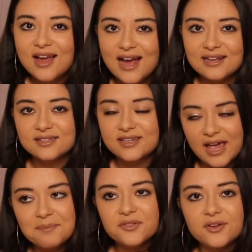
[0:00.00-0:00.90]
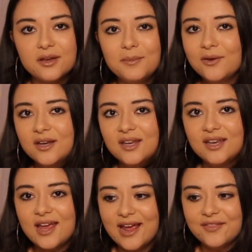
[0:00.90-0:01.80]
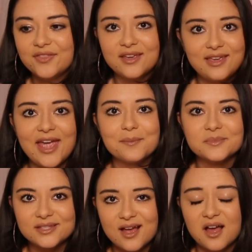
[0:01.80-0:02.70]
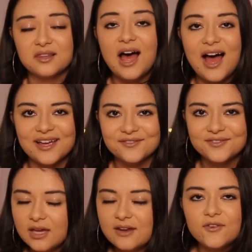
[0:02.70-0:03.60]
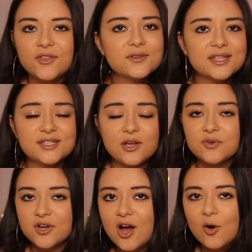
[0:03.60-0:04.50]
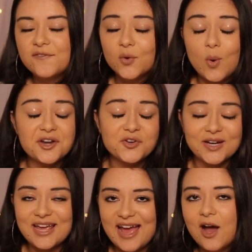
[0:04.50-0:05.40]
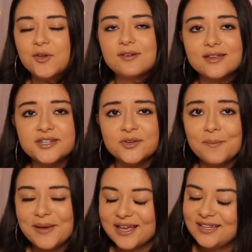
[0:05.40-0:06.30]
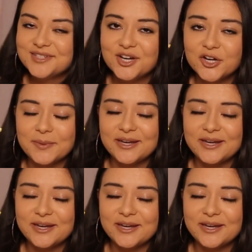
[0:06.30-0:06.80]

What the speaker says: has kept the community and the games alive. And for those that don't know, if you're wondering how you can do a Melee tournament